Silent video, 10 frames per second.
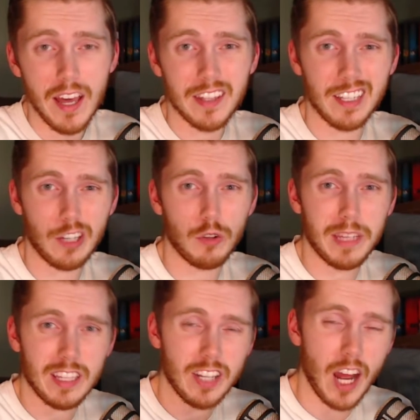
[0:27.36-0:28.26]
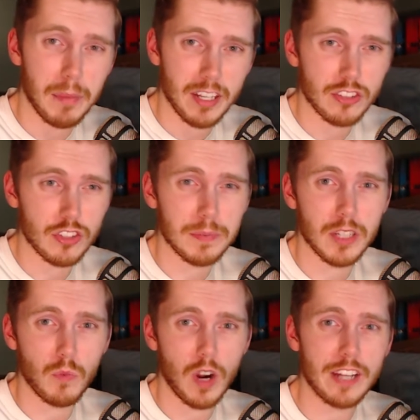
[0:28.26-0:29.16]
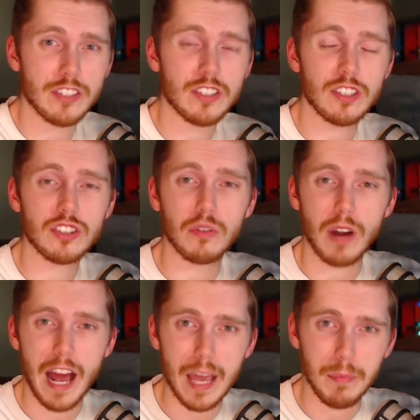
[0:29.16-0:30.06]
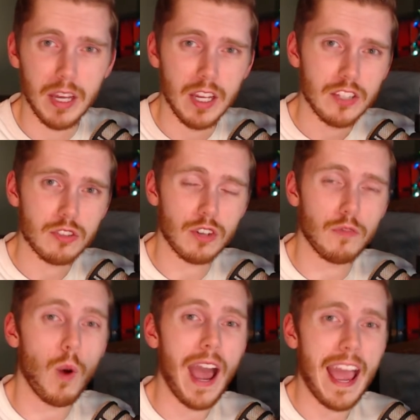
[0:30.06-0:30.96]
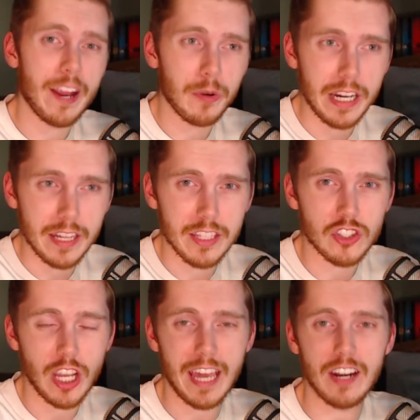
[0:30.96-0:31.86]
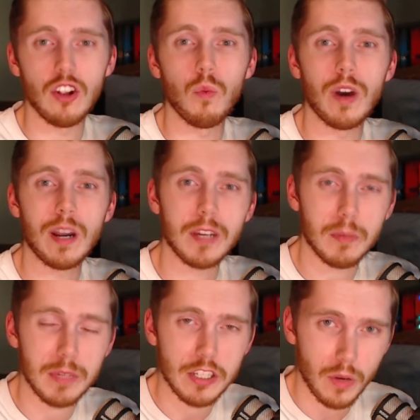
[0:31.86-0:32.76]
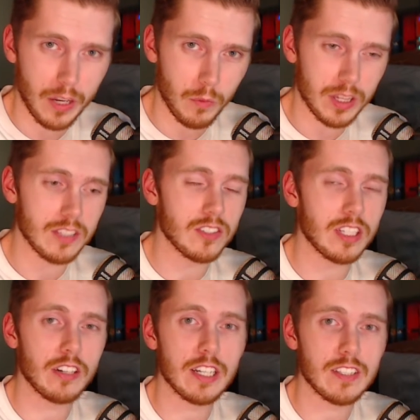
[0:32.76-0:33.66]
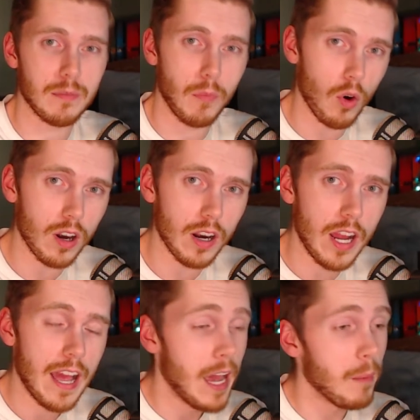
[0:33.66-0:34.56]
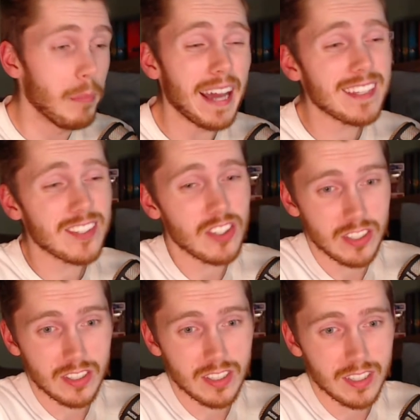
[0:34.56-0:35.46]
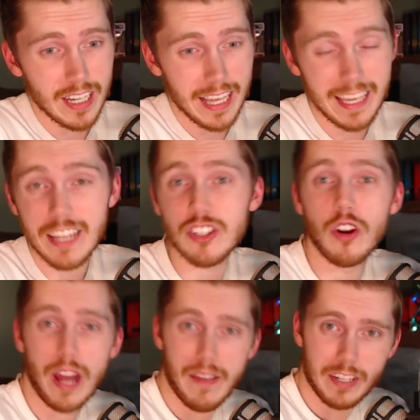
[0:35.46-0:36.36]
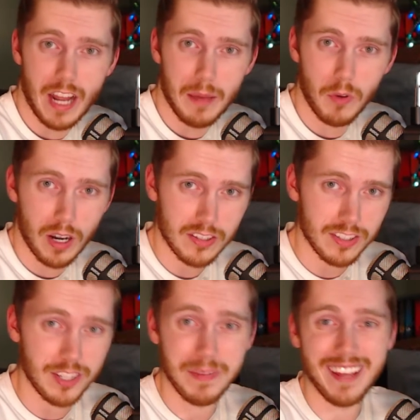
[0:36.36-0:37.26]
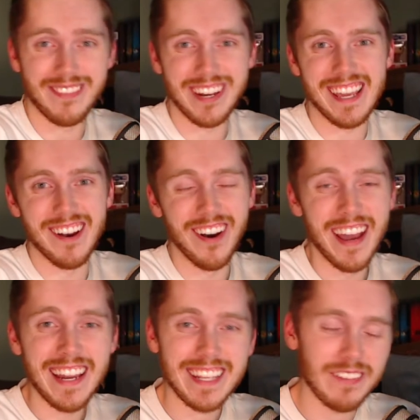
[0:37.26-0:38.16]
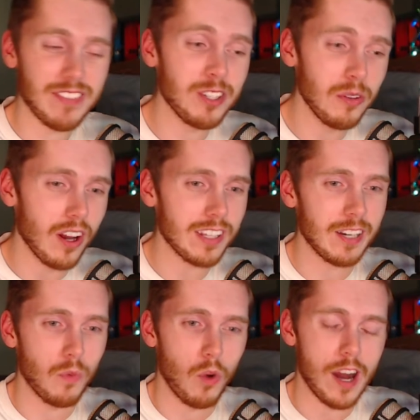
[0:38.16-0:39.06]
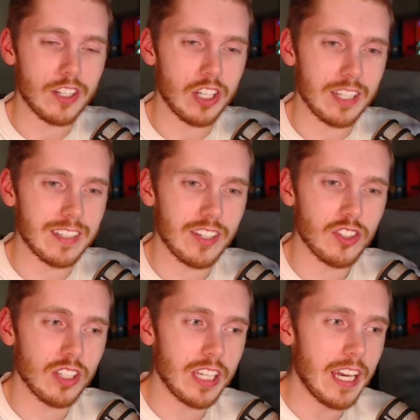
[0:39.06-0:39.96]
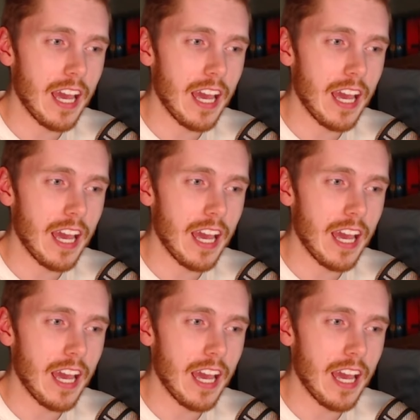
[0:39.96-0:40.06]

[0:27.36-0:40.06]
The link will be at the top of the description where I just describe sort of why I created this channel, what I'm going to be doing with this series, and more. But in case you don't have the time to watch the 2-minute video, to give the too long didn't watch, essentially,